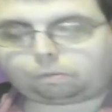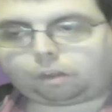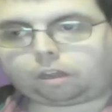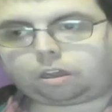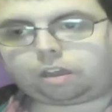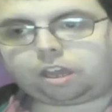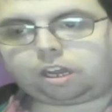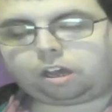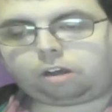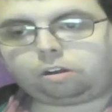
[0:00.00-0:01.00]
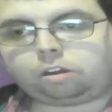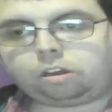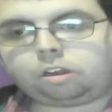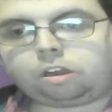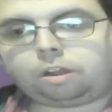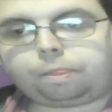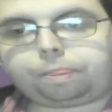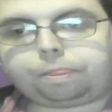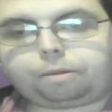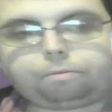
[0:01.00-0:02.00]
So there you go.
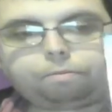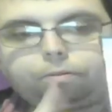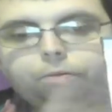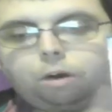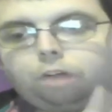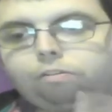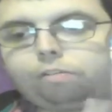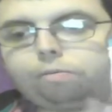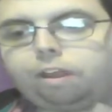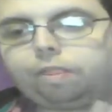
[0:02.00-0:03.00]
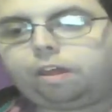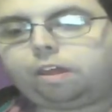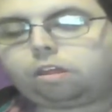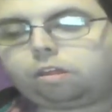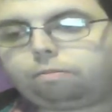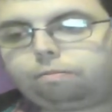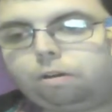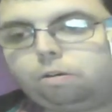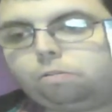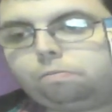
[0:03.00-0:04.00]
From what I've just read, this
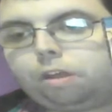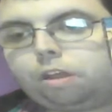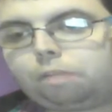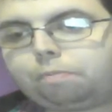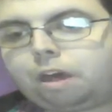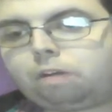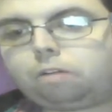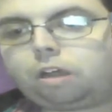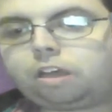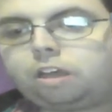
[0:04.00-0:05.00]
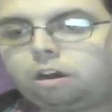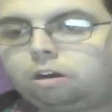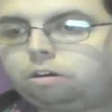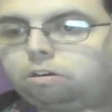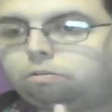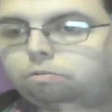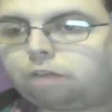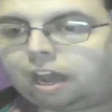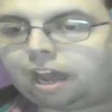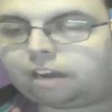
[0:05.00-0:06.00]
film is about a young
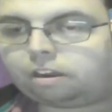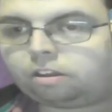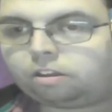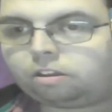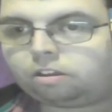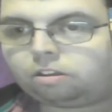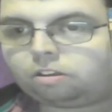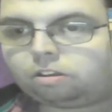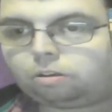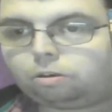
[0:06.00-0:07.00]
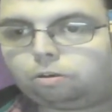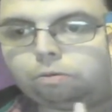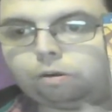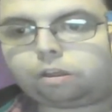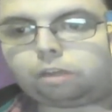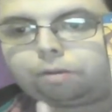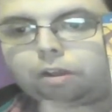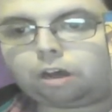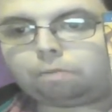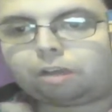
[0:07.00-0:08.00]
rat who wants to
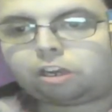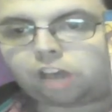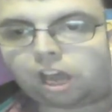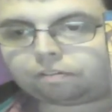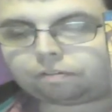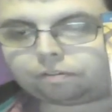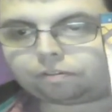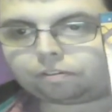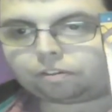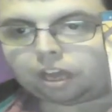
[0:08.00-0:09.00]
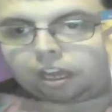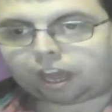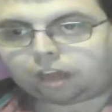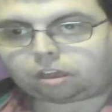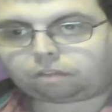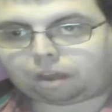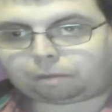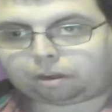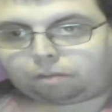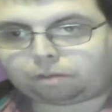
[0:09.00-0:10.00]
become a chef against his
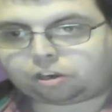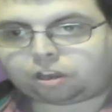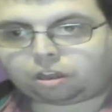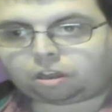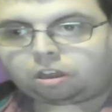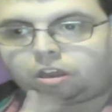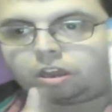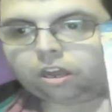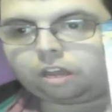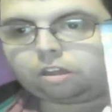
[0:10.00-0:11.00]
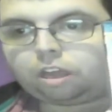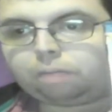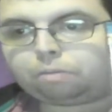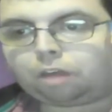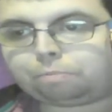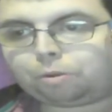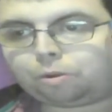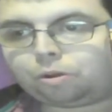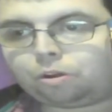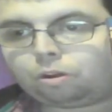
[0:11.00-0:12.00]
family's wishes and teams up
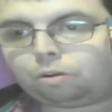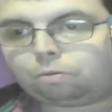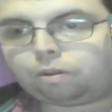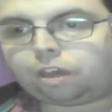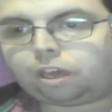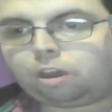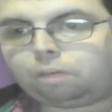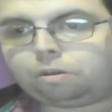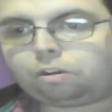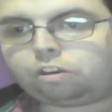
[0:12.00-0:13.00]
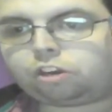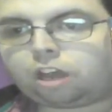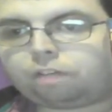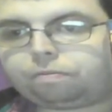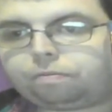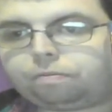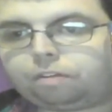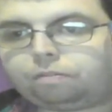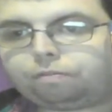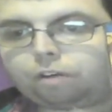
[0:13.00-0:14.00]
with a human chef
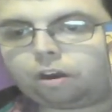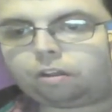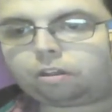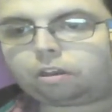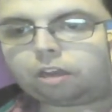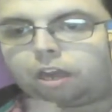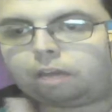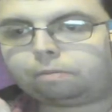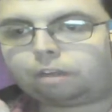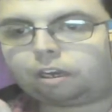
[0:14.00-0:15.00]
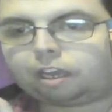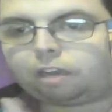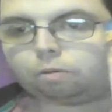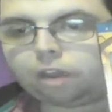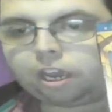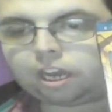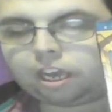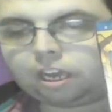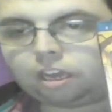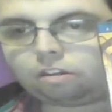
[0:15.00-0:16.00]
in France named Linguini.